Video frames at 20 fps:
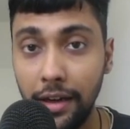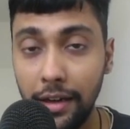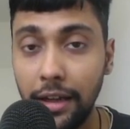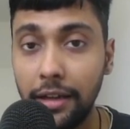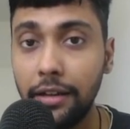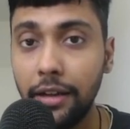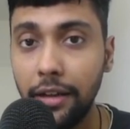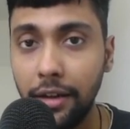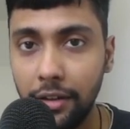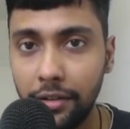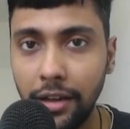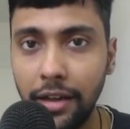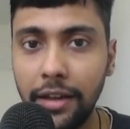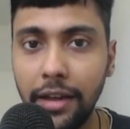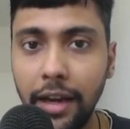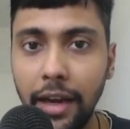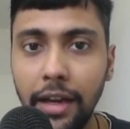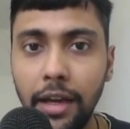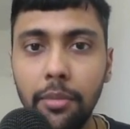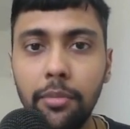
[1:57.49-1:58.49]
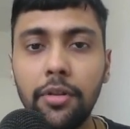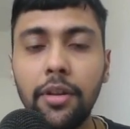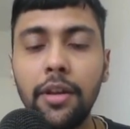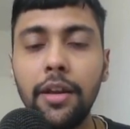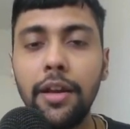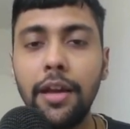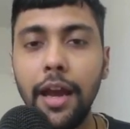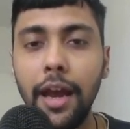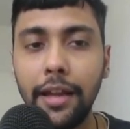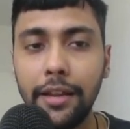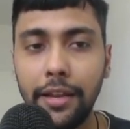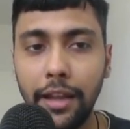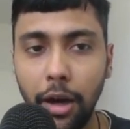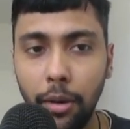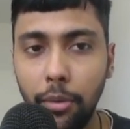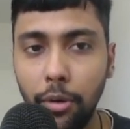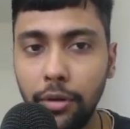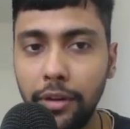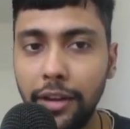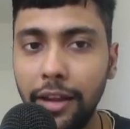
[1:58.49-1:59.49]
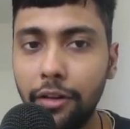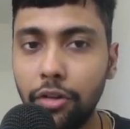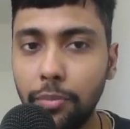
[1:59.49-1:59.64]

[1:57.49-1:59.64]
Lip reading: Like the distinct items and the amount they have